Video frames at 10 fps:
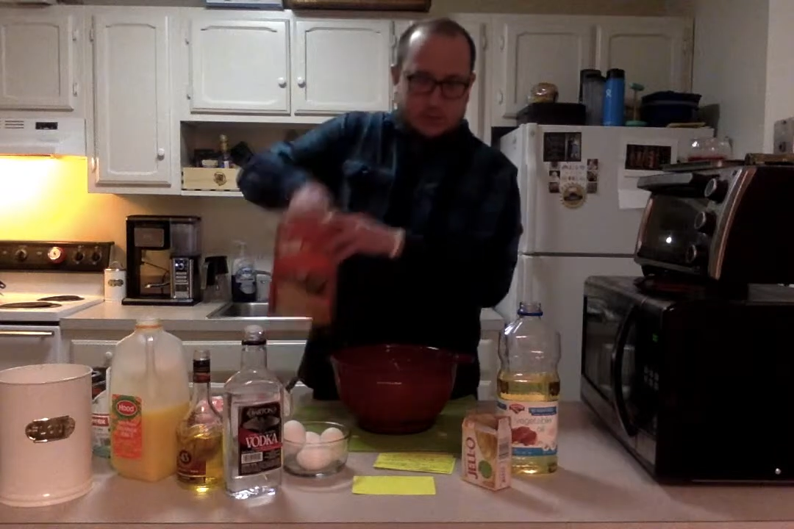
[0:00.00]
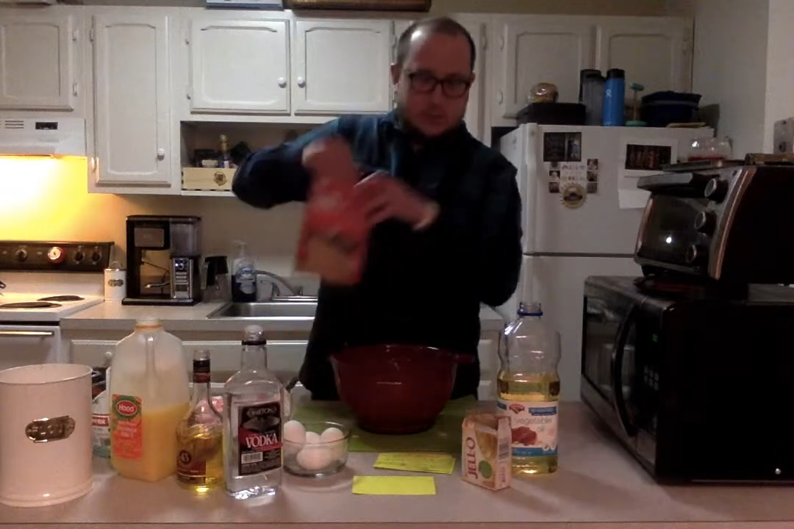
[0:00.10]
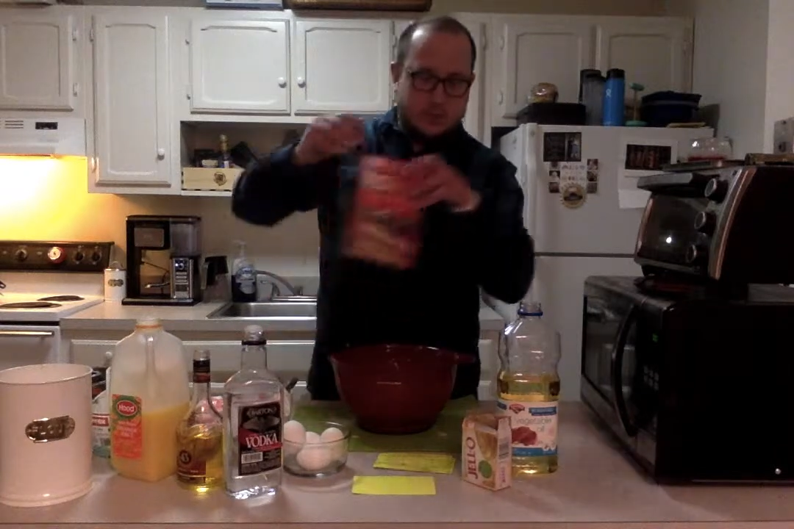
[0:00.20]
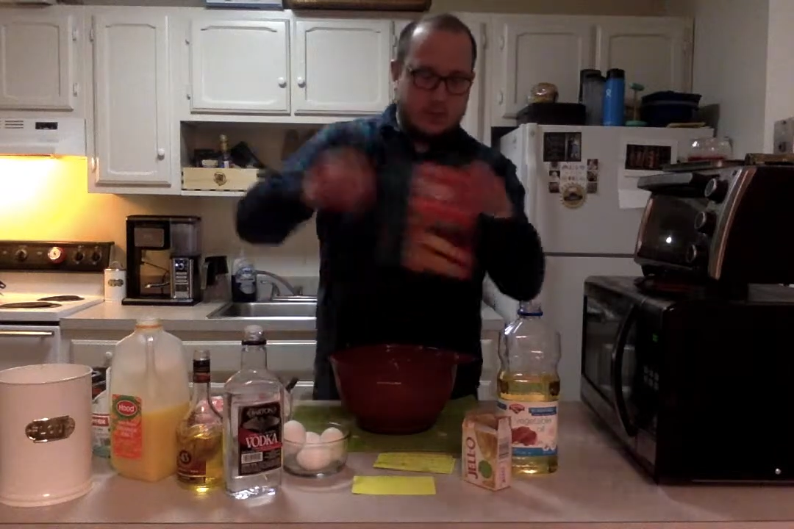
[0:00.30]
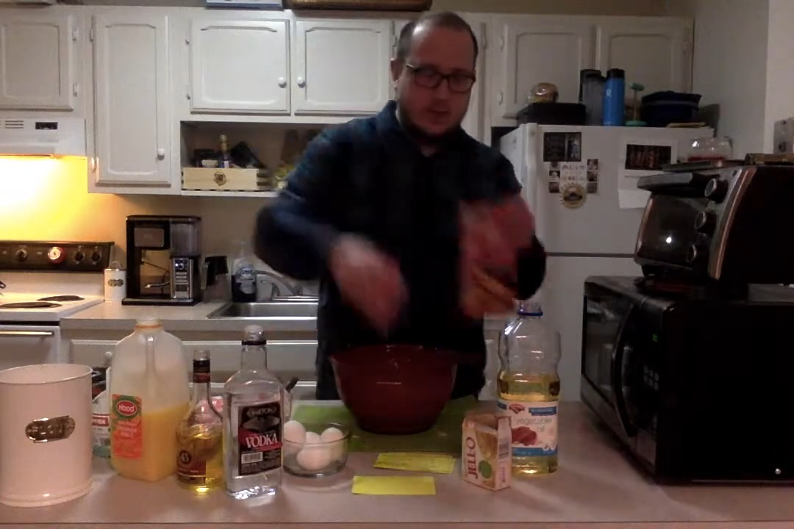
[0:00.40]

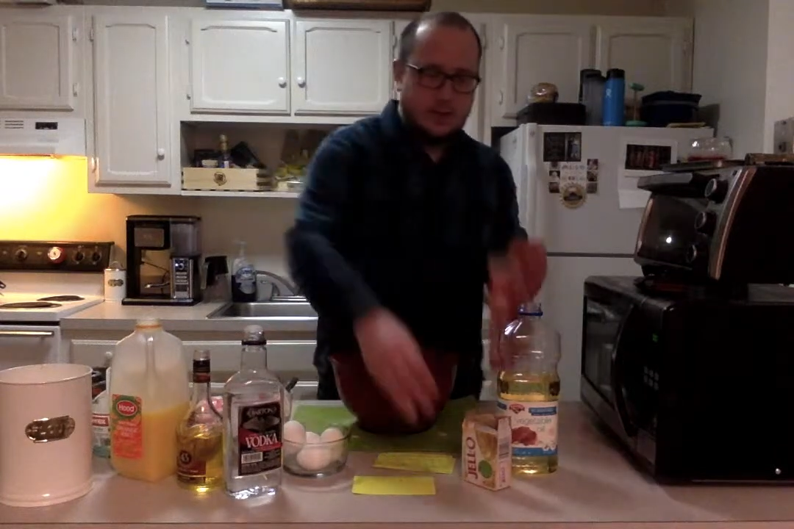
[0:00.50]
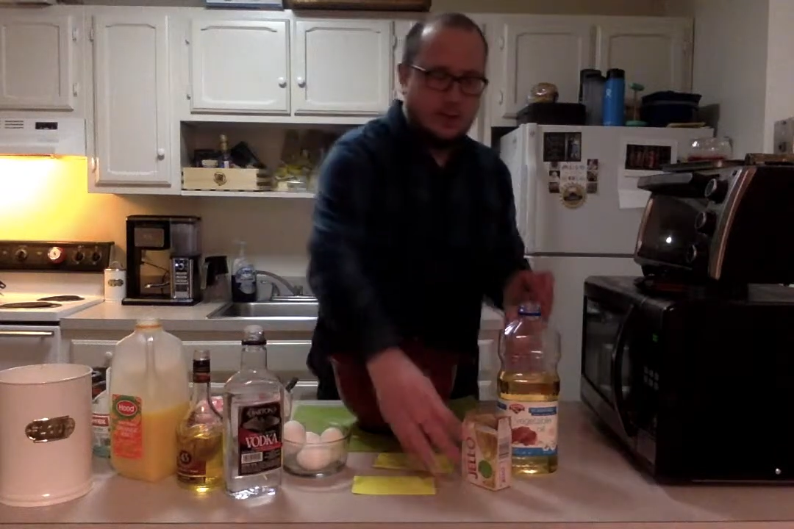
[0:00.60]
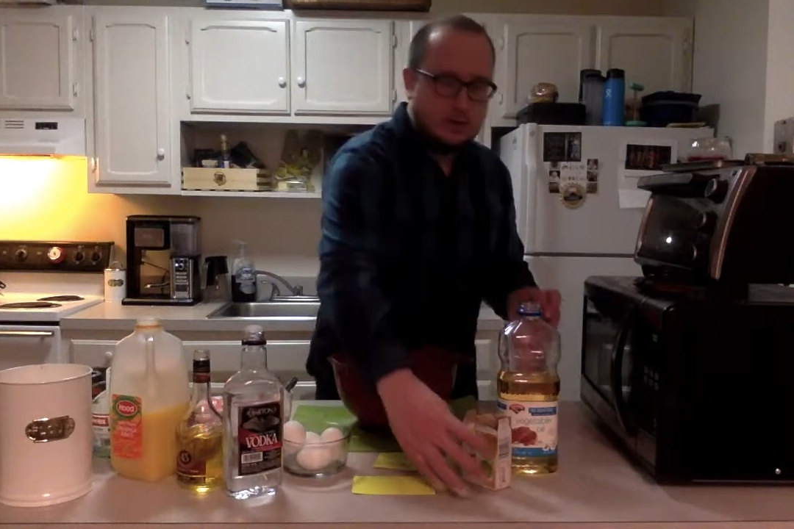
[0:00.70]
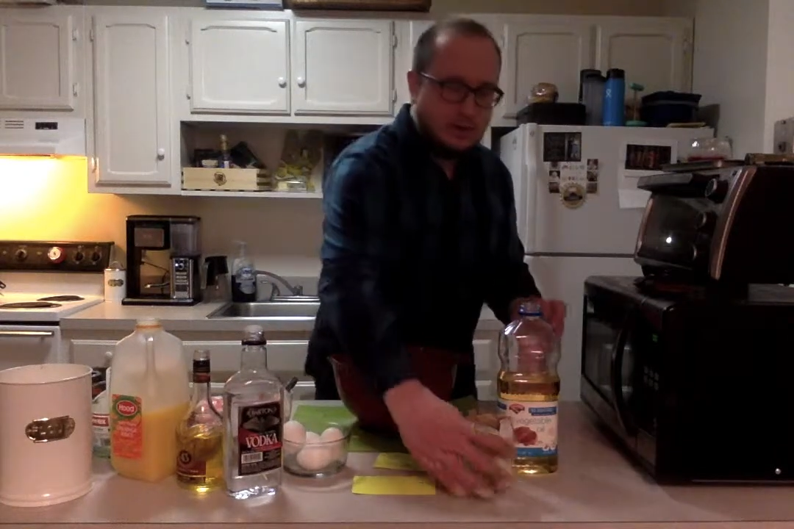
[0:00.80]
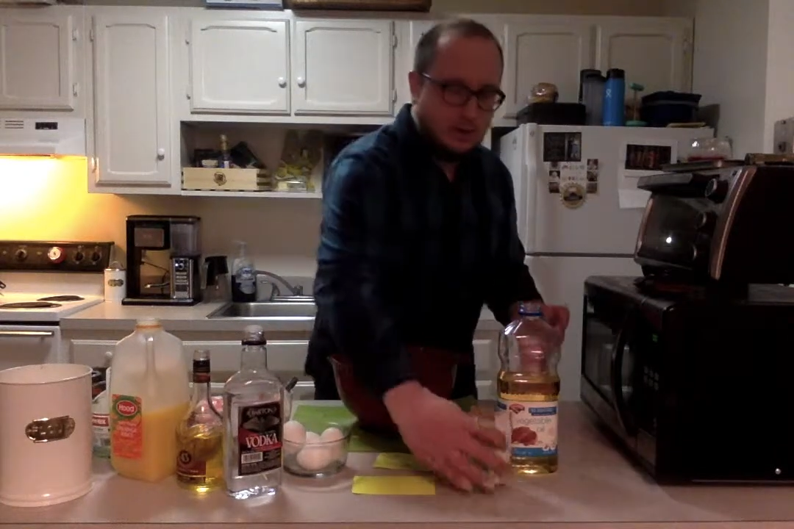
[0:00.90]
We're going to
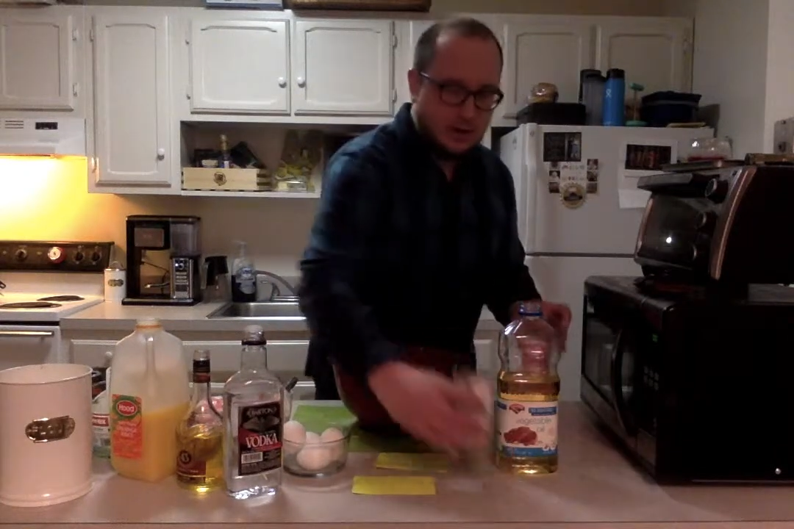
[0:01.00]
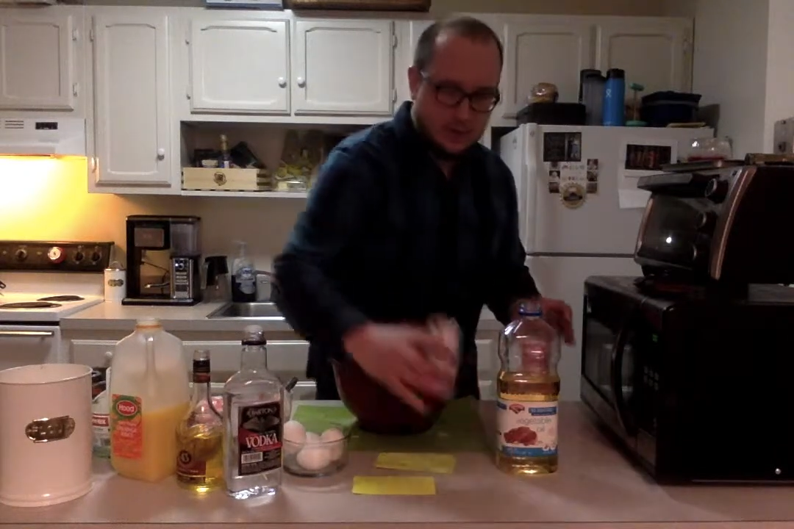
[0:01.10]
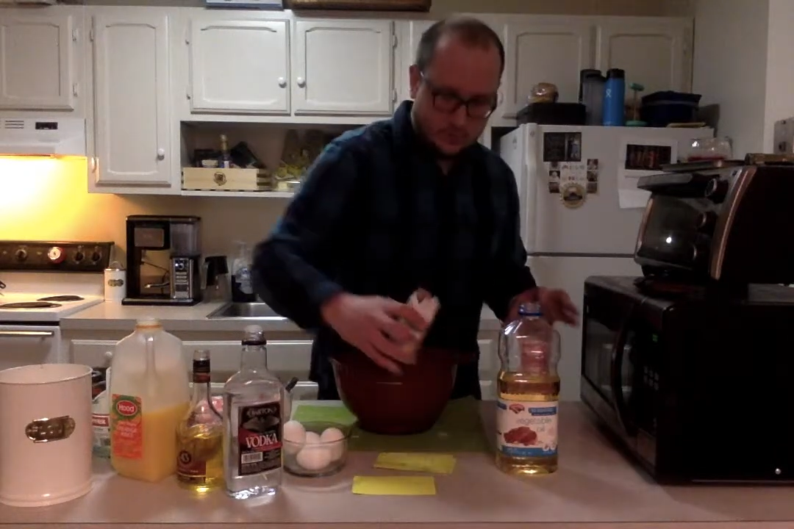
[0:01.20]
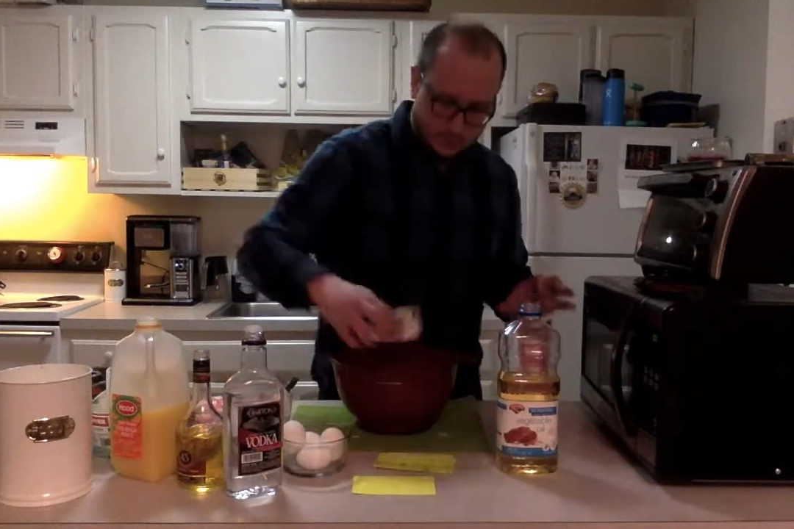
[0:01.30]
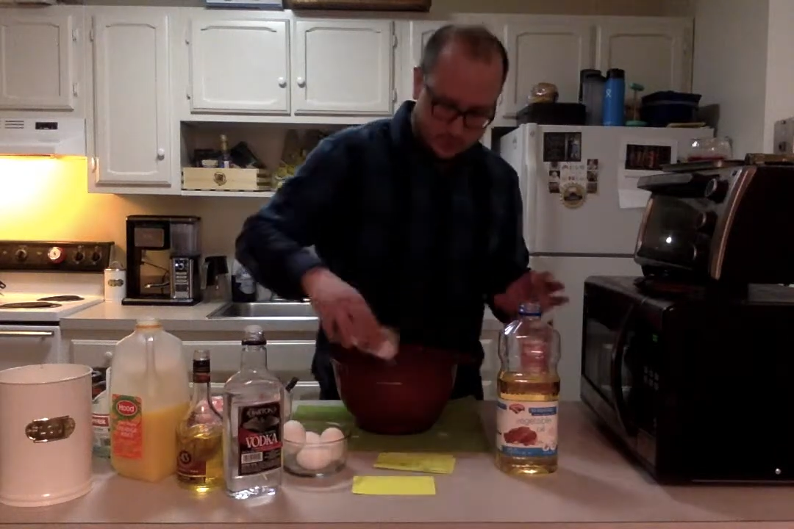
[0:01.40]
add in
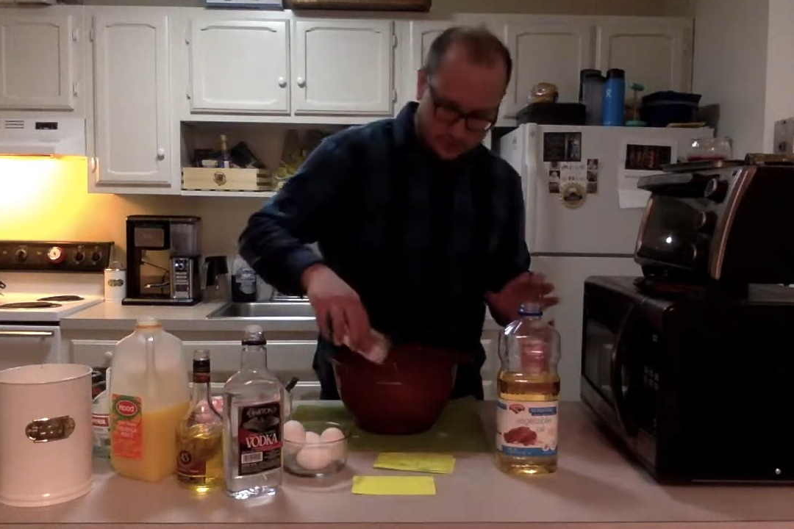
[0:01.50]
our